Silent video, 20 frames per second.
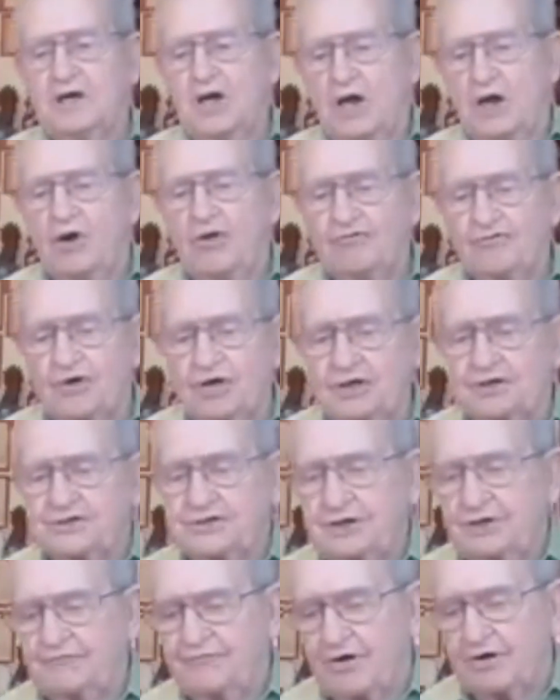Over in
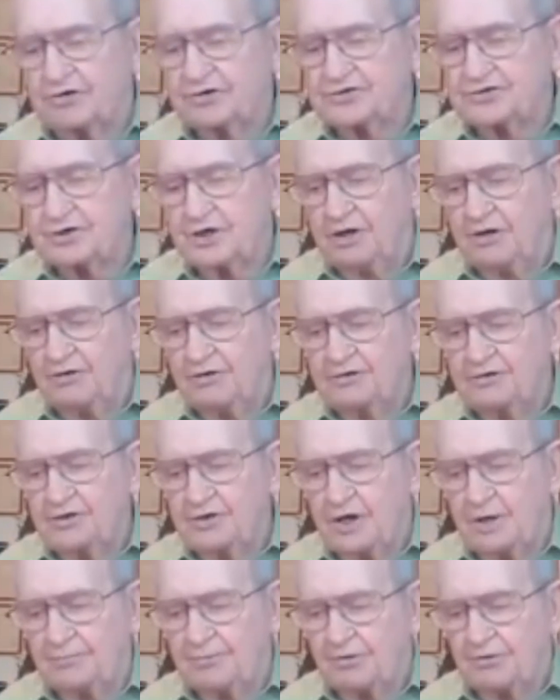verse uh,
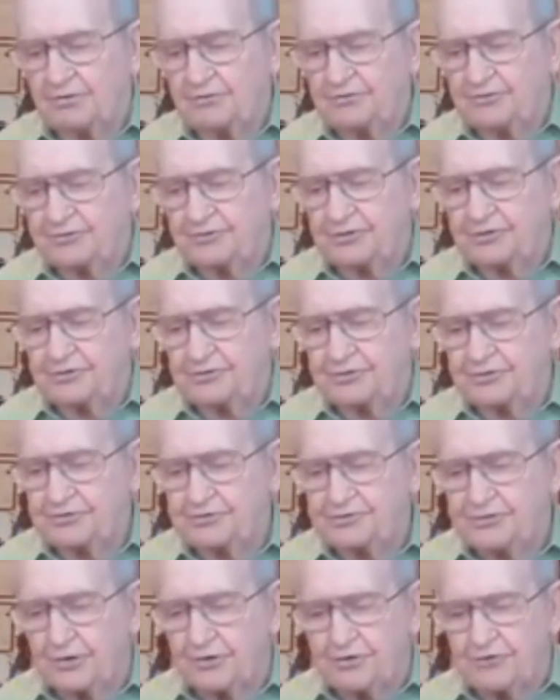number
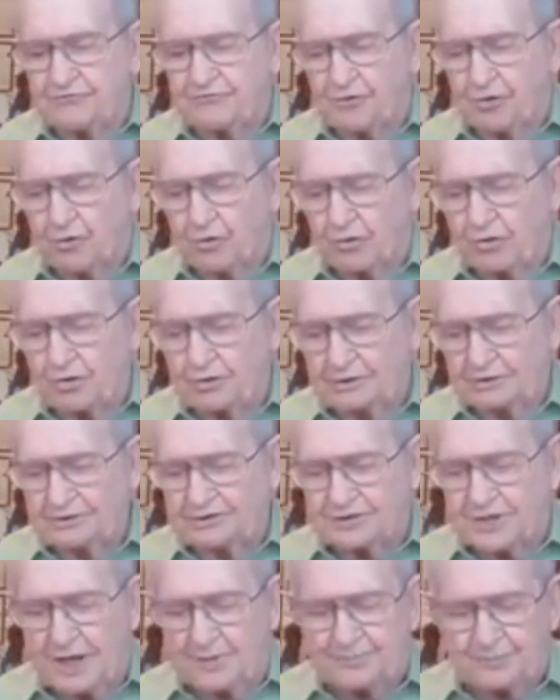34 in
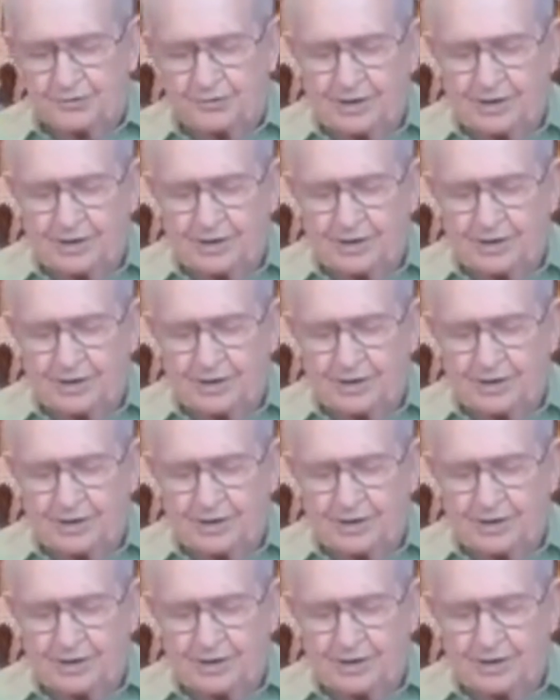chapter